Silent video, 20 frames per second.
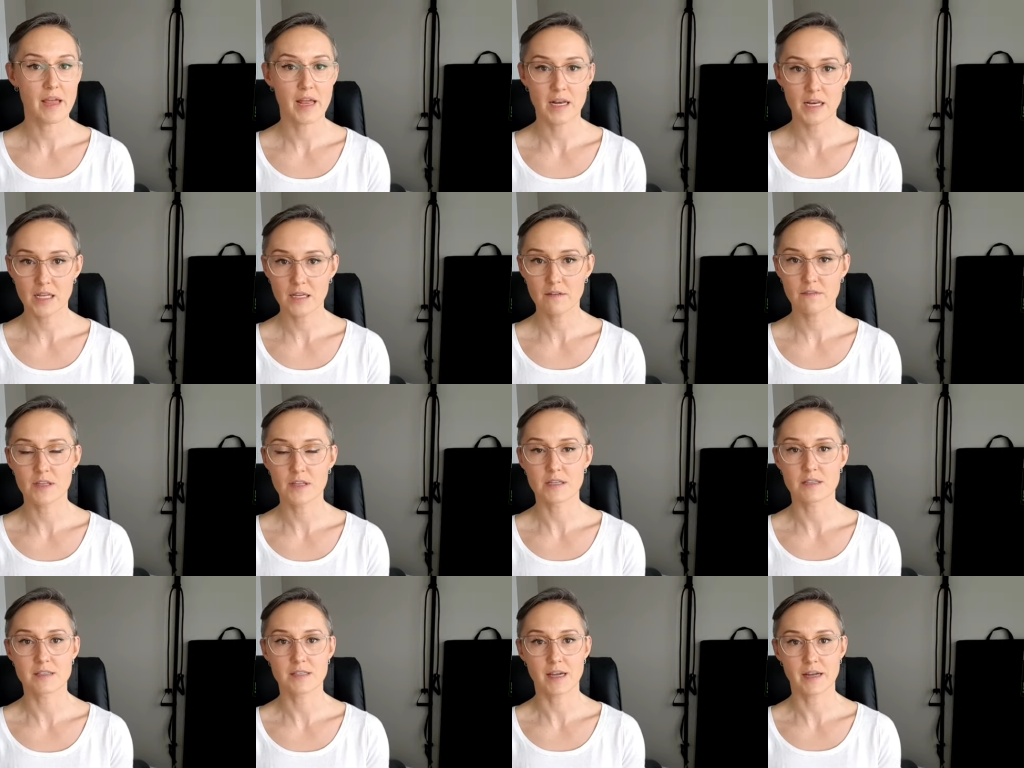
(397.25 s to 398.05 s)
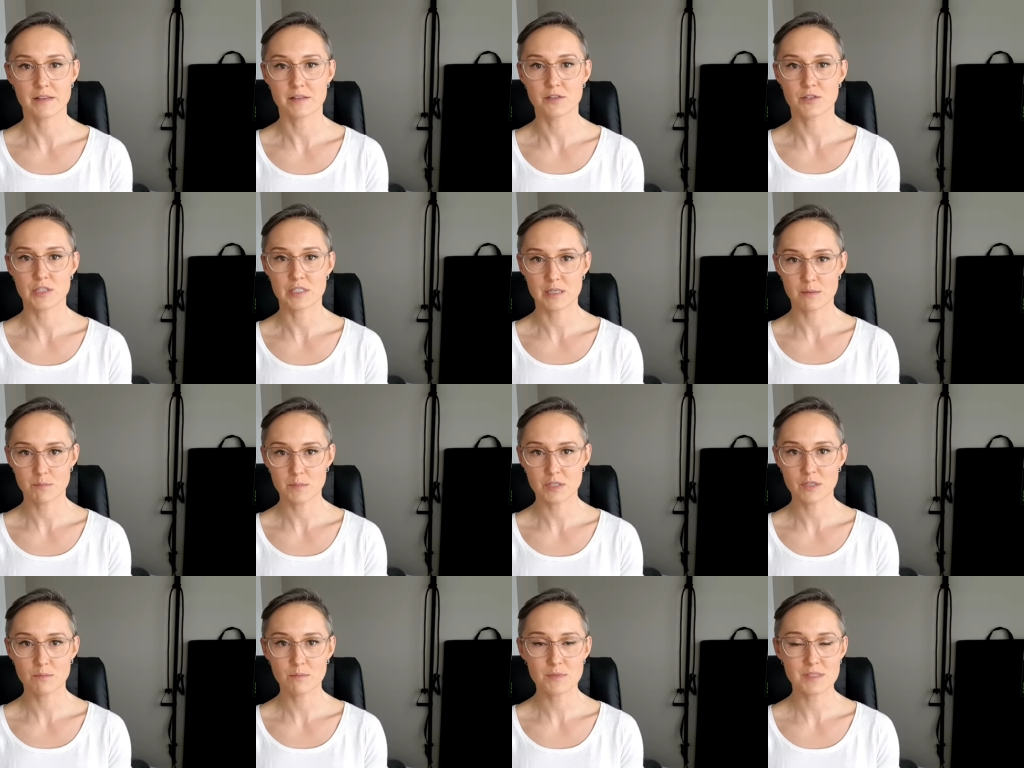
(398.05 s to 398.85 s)
any of these signs or
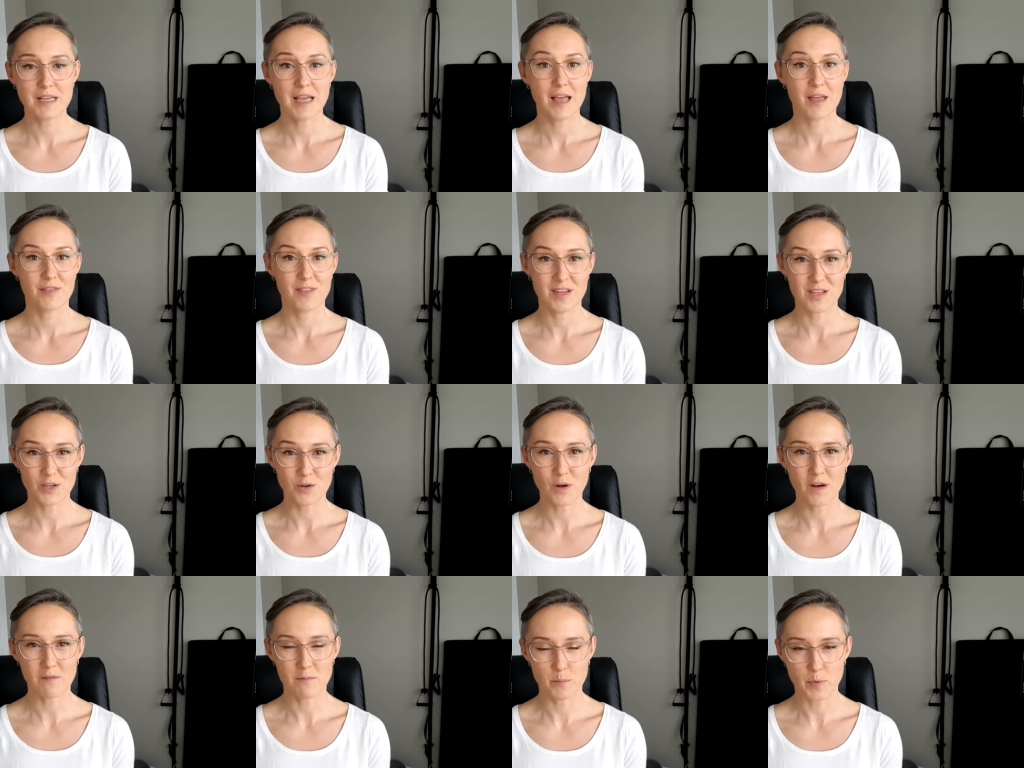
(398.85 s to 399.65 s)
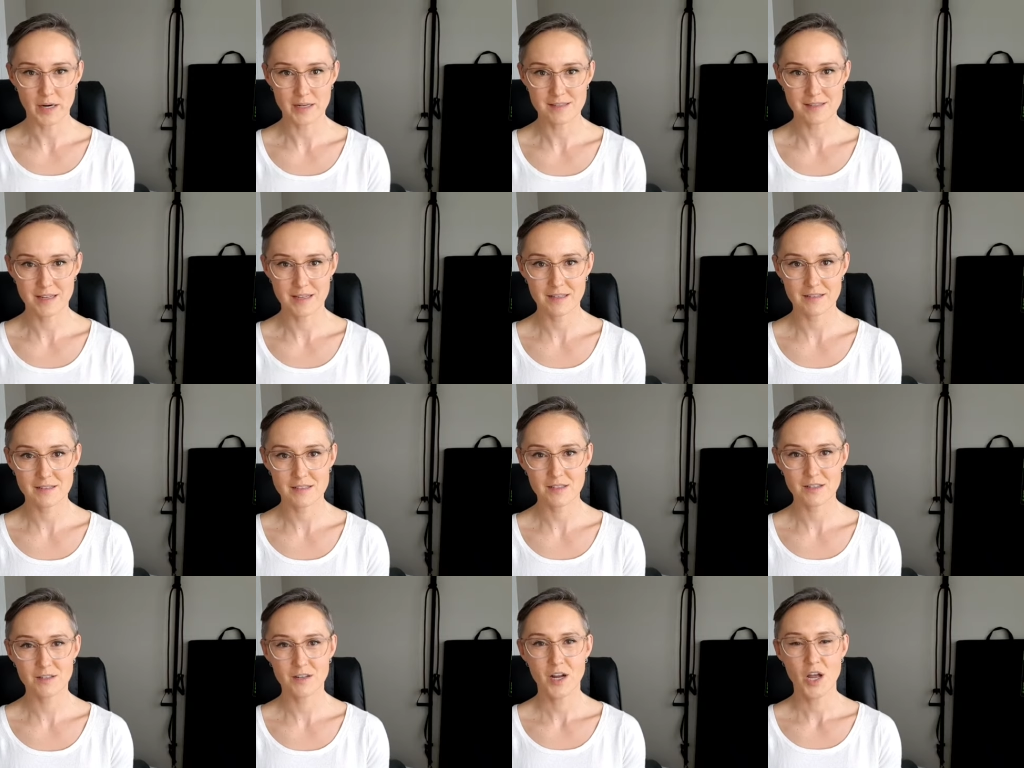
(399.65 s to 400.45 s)
symptoms that you have breast
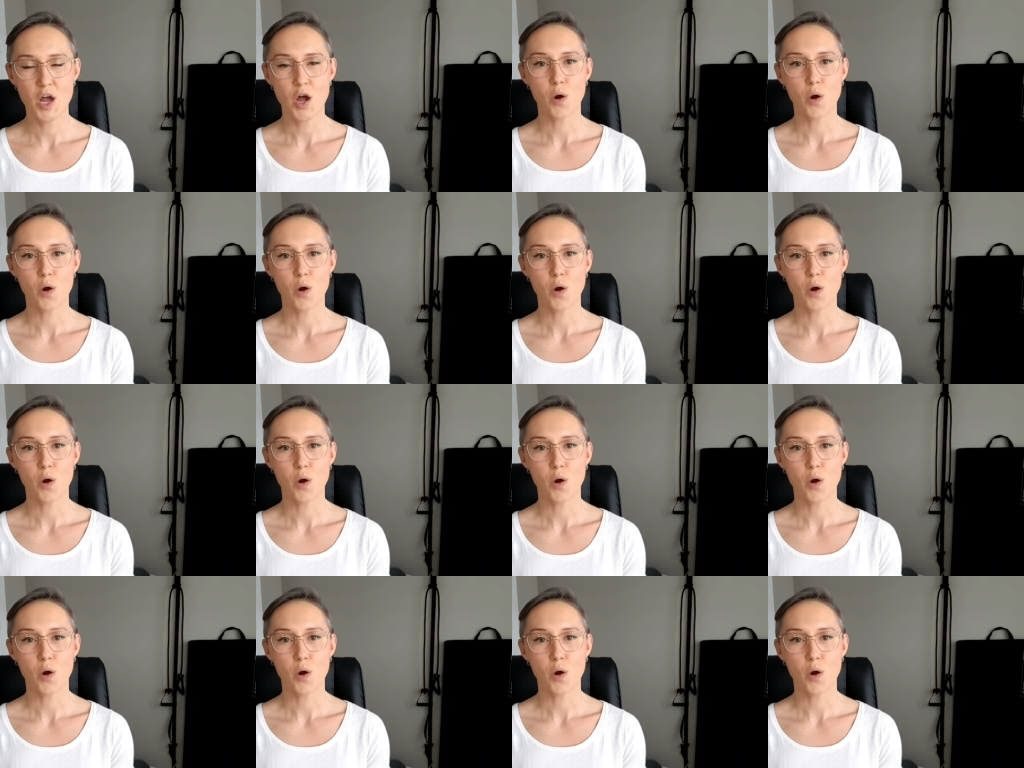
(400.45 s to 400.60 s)
cancer.